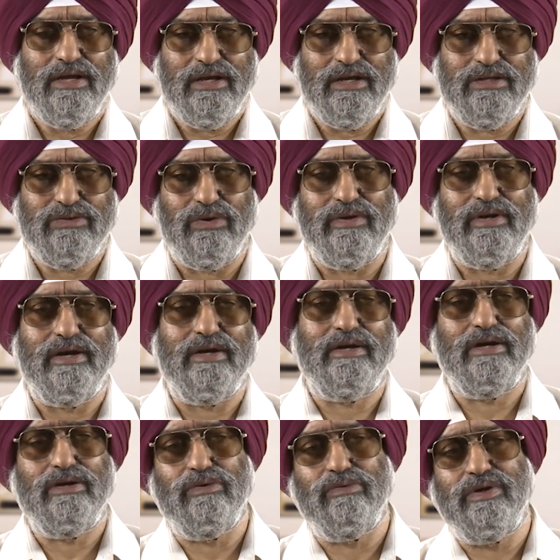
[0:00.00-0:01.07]
is
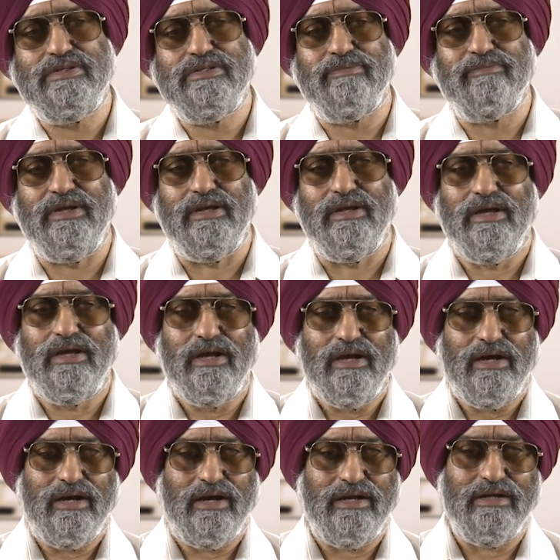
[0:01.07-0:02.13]
oriented towards me uh,